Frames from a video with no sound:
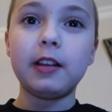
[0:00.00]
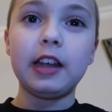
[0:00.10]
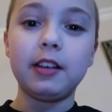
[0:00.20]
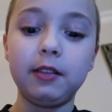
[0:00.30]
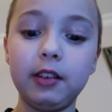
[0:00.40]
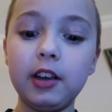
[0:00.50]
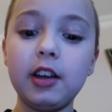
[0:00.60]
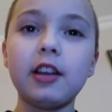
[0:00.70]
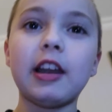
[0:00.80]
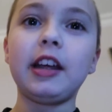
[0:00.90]
Like
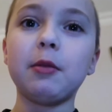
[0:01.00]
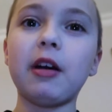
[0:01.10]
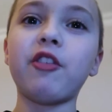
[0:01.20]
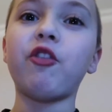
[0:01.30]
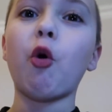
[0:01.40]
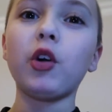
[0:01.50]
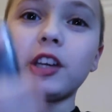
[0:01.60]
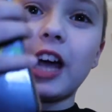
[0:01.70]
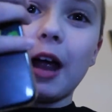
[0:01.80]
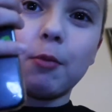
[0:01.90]
my
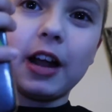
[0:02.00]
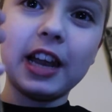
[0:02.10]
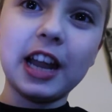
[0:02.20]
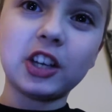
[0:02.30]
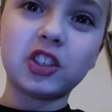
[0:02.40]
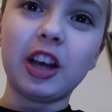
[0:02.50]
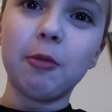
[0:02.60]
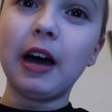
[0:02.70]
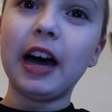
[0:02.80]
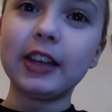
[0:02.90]
phone camera lags
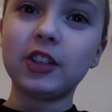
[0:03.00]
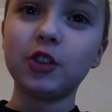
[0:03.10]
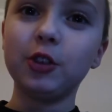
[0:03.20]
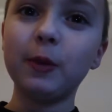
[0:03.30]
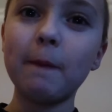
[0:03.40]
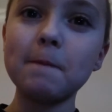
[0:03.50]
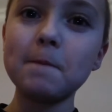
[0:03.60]
like mad, so